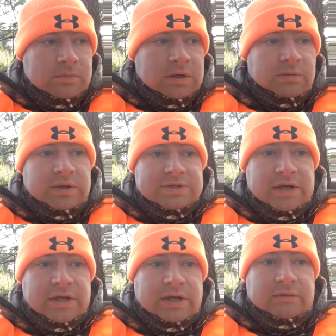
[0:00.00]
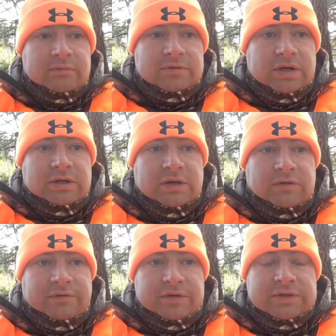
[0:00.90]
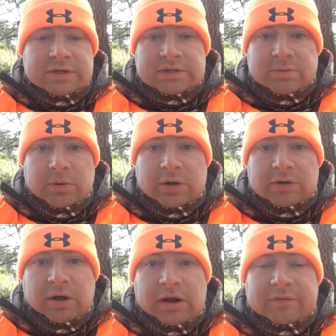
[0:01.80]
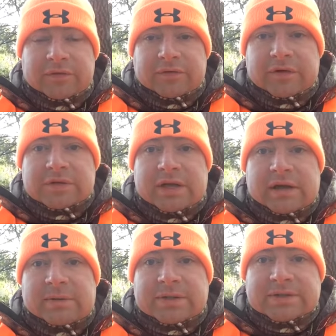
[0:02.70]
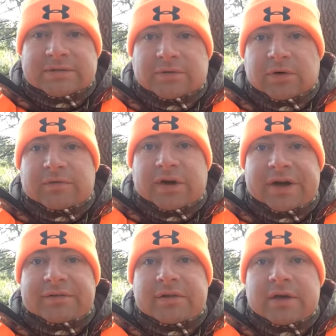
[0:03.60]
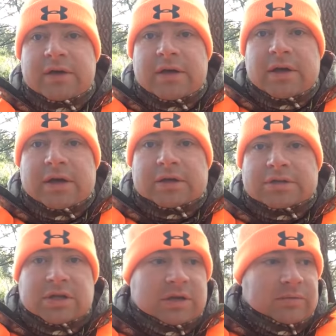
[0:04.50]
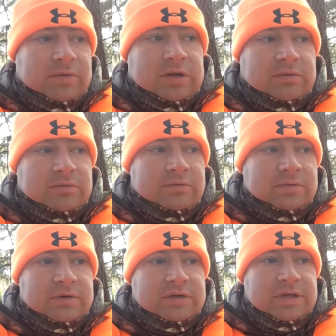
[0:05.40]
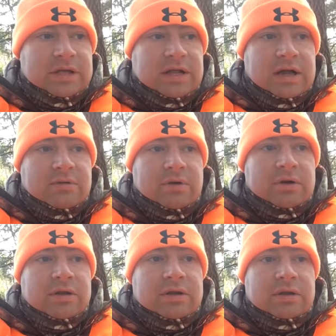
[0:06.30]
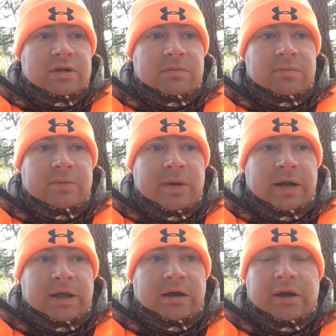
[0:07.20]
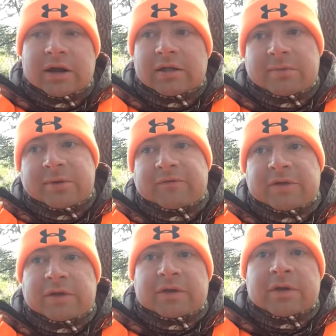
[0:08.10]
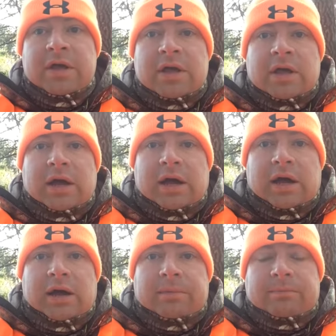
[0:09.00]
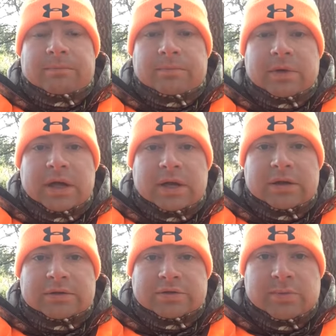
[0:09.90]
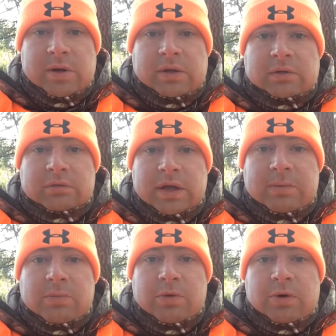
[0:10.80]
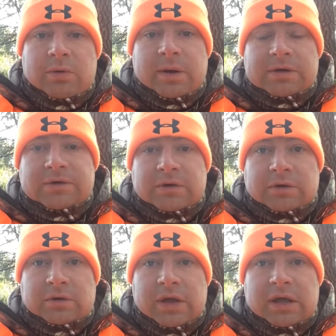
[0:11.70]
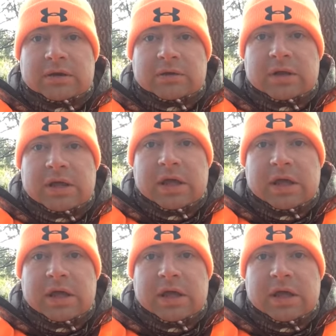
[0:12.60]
anyway, so saw a doe first thing this morning, right after first light, about 6:45. She came in just like clockwork into the bedding area out of the big field. It had a small 8-pointer, about a 2-year-old 8. He